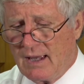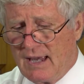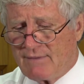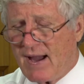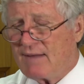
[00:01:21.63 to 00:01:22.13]

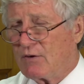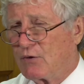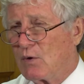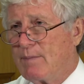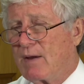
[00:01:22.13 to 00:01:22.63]
If I have a
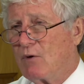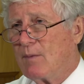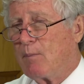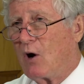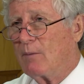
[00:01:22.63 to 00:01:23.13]
3-bedroom
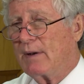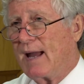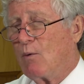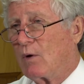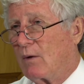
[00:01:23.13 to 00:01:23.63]
apartment and
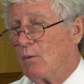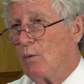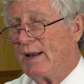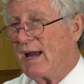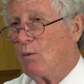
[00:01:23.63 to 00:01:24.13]
I want to
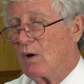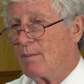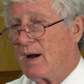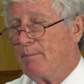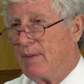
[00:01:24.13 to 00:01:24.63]
rent out one of
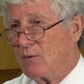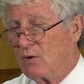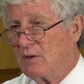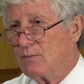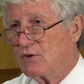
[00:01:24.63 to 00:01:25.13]
my
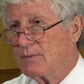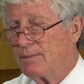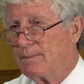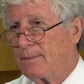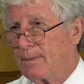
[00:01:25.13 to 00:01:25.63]
bedrooms
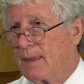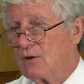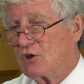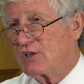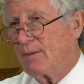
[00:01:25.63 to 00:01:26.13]

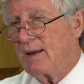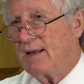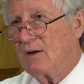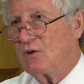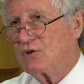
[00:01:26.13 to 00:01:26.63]
to
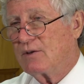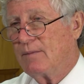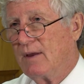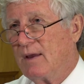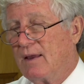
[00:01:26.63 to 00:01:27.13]
somebody else,
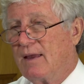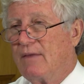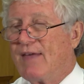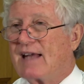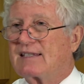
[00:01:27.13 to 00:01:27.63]

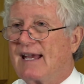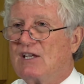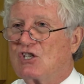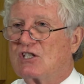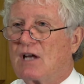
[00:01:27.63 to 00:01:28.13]
that's a
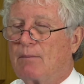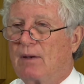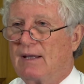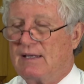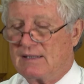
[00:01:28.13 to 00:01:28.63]

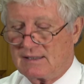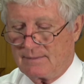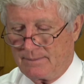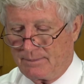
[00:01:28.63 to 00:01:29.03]
sublease.